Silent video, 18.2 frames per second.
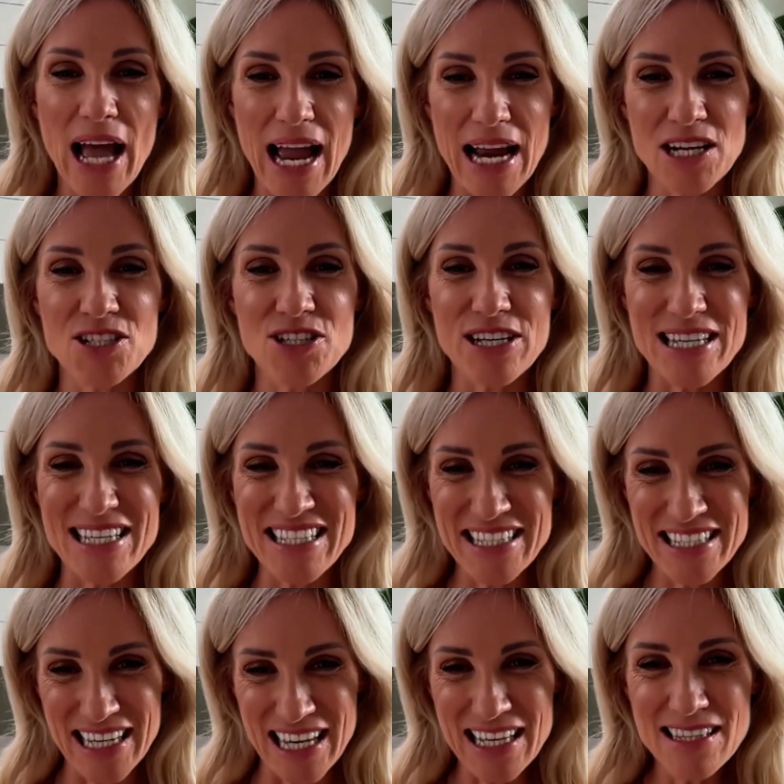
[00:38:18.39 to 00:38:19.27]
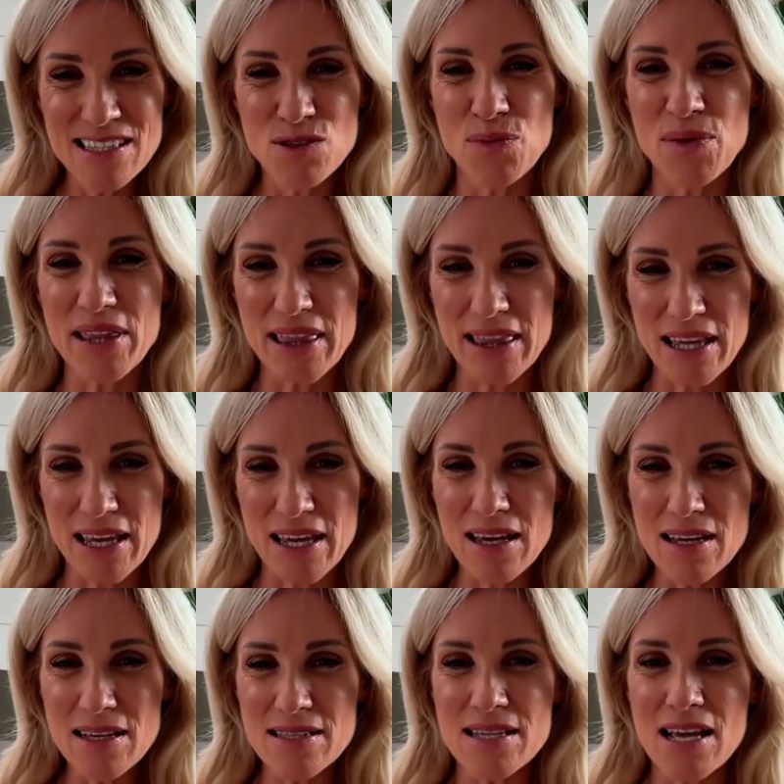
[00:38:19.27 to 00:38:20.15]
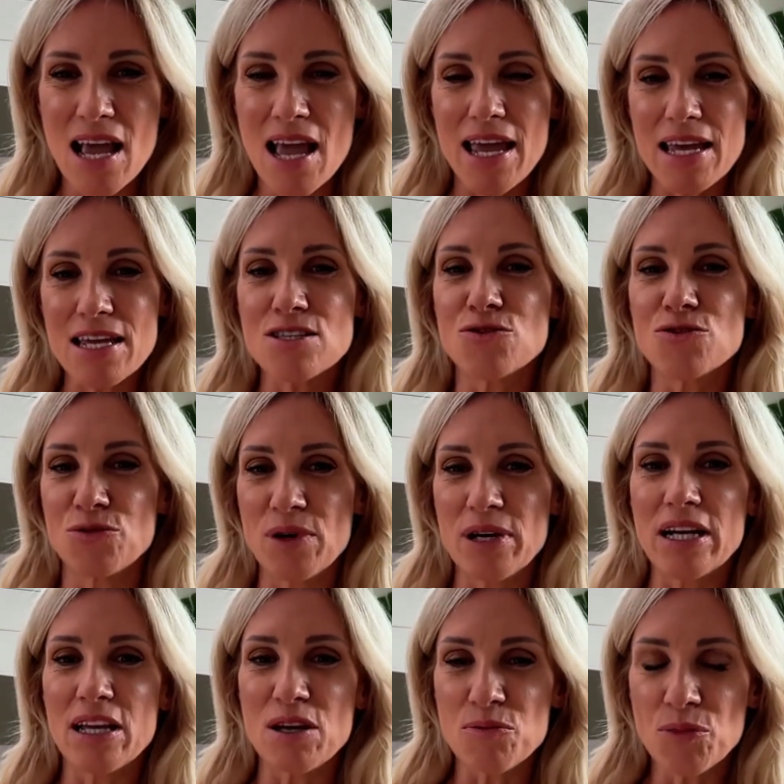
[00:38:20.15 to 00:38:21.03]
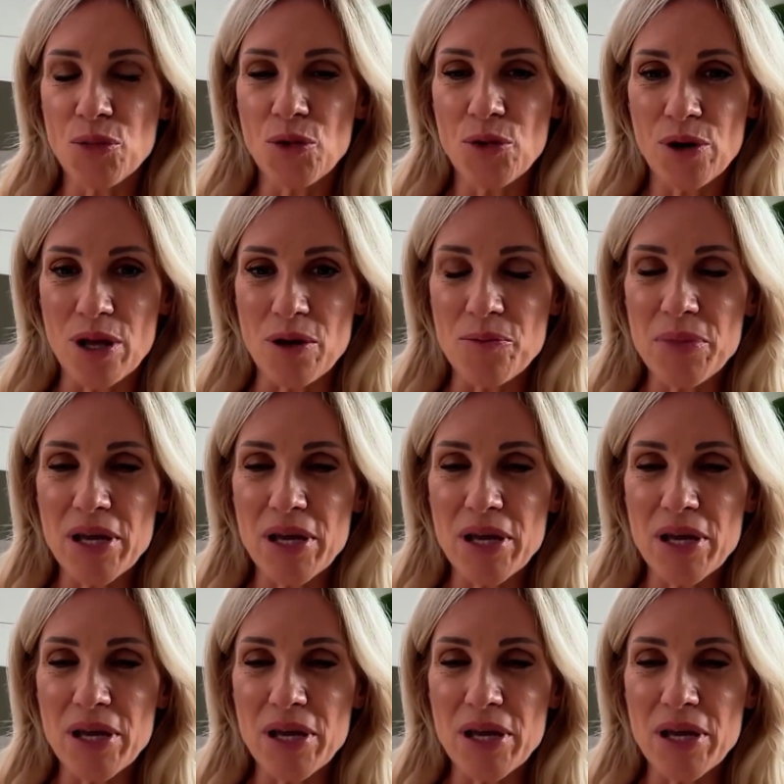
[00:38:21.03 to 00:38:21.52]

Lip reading: actually sits with things is really important.